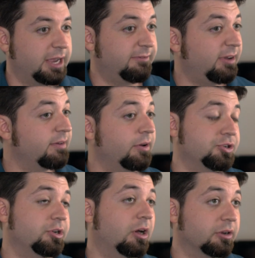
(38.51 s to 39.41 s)
like
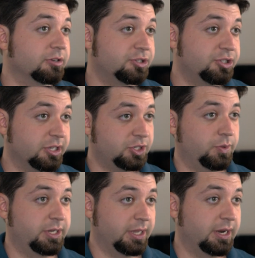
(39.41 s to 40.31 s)
$500 just
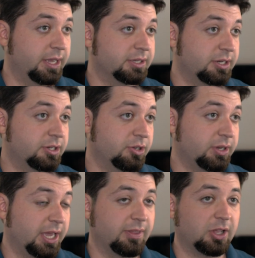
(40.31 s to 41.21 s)
to attend an institute,
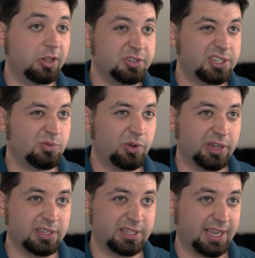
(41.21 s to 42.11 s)
and the closest
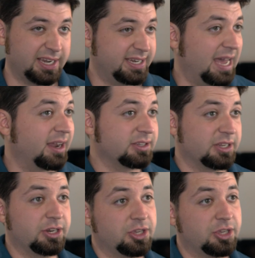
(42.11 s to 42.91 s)
one is like in Dallas to